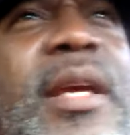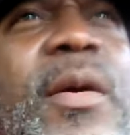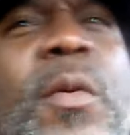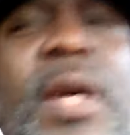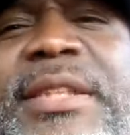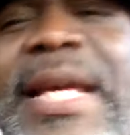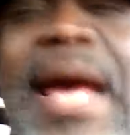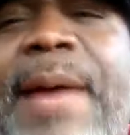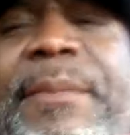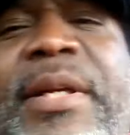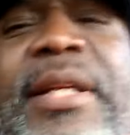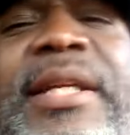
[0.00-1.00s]
And what's
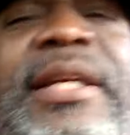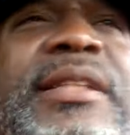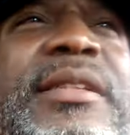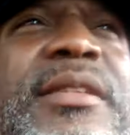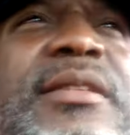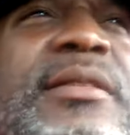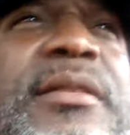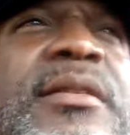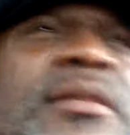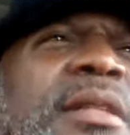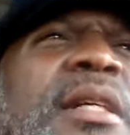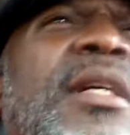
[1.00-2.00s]
happening is
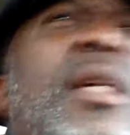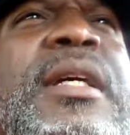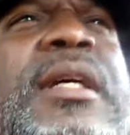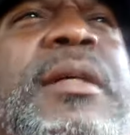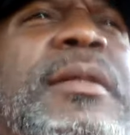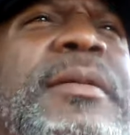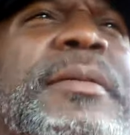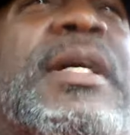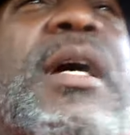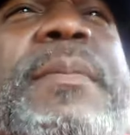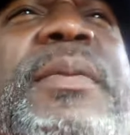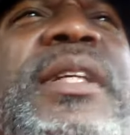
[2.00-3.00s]

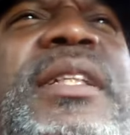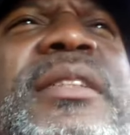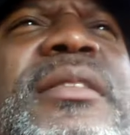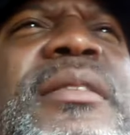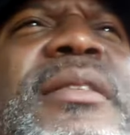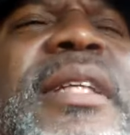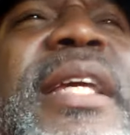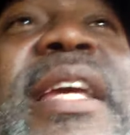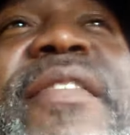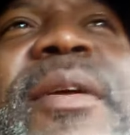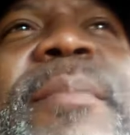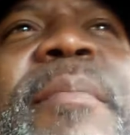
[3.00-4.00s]
companies,
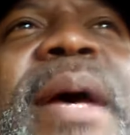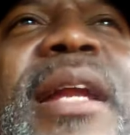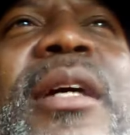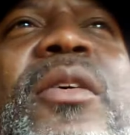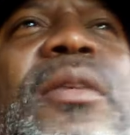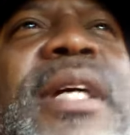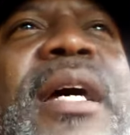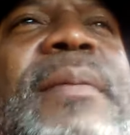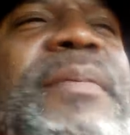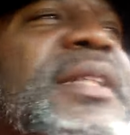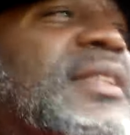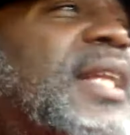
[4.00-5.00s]
even medical
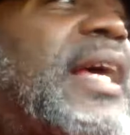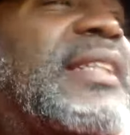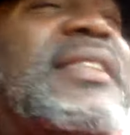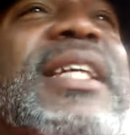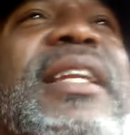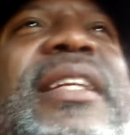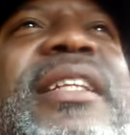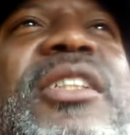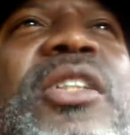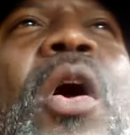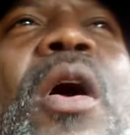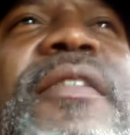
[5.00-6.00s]
companies, like selling
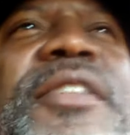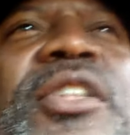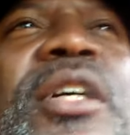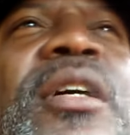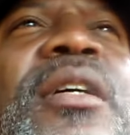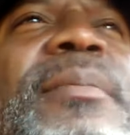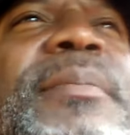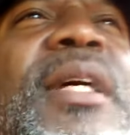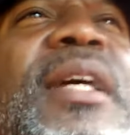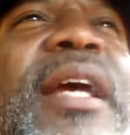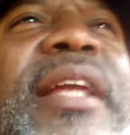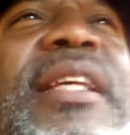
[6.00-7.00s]
this cough syrup,
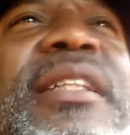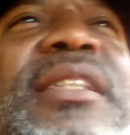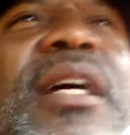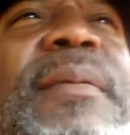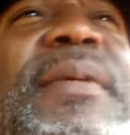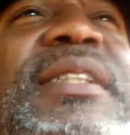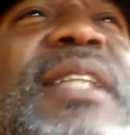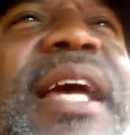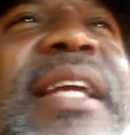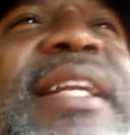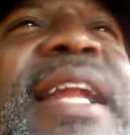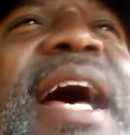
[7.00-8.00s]
and these companies
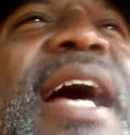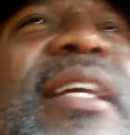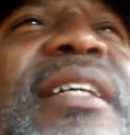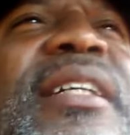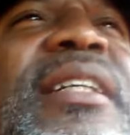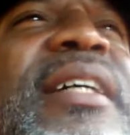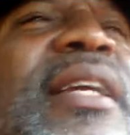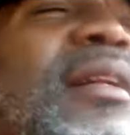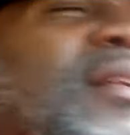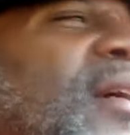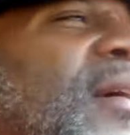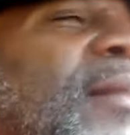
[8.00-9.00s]
like Nautica
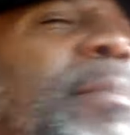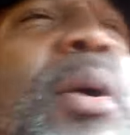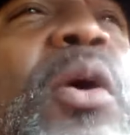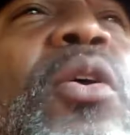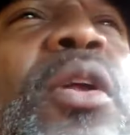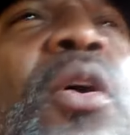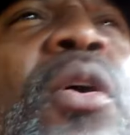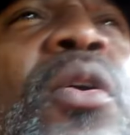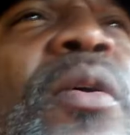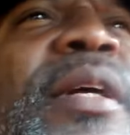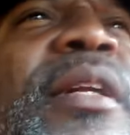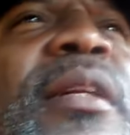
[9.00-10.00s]
and
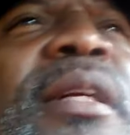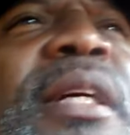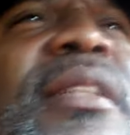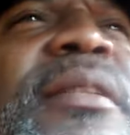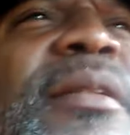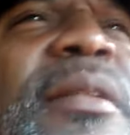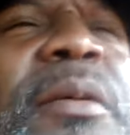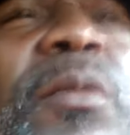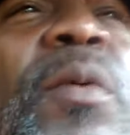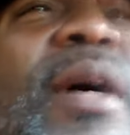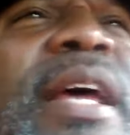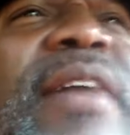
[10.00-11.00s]
Polo and
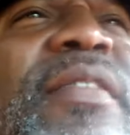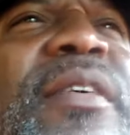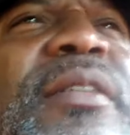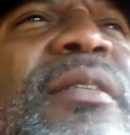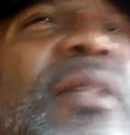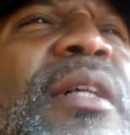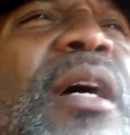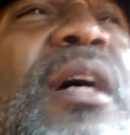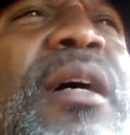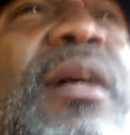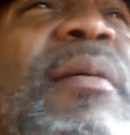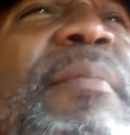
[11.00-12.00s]
whatever
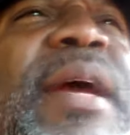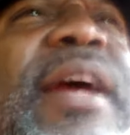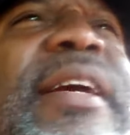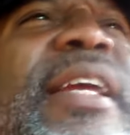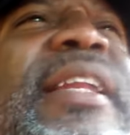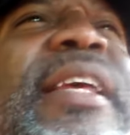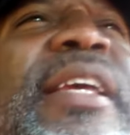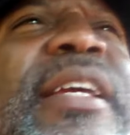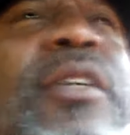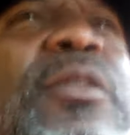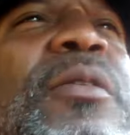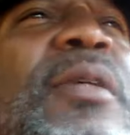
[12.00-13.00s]
uh, American
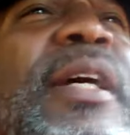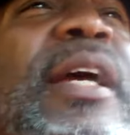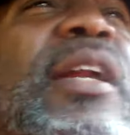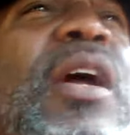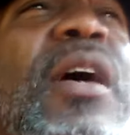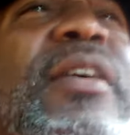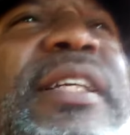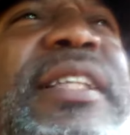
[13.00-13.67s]
Eagle, and all